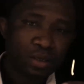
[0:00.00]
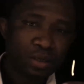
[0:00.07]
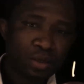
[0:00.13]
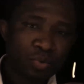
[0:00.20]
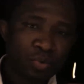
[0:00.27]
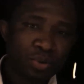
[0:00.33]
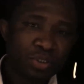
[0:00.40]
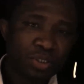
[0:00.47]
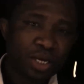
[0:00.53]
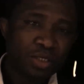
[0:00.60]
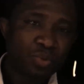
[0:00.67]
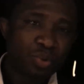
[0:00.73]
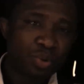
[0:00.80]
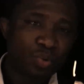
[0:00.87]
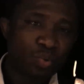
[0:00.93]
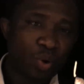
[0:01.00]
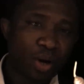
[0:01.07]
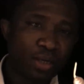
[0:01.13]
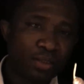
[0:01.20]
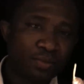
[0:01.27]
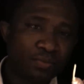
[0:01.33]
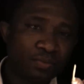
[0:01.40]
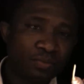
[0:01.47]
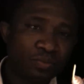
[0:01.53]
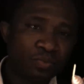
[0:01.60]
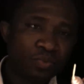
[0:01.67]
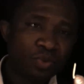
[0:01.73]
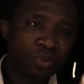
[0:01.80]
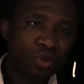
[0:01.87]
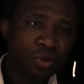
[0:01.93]
We start with 1,
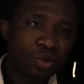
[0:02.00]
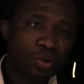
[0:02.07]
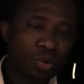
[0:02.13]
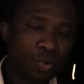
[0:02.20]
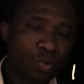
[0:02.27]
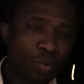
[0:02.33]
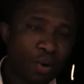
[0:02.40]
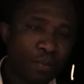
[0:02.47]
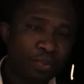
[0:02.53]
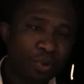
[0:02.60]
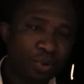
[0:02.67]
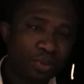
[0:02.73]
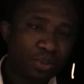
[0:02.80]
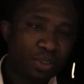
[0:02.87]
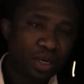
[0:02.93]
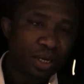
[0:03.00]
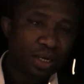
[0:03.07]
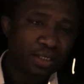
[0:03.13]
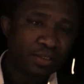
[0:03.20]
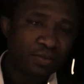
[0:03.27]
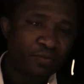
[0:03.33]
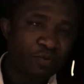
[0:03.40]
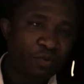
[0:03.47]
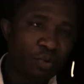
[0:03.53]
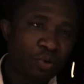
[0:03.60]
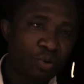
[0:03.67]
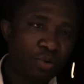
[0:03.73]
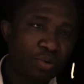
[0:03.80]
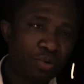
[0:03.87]
1 plus 3 is 4,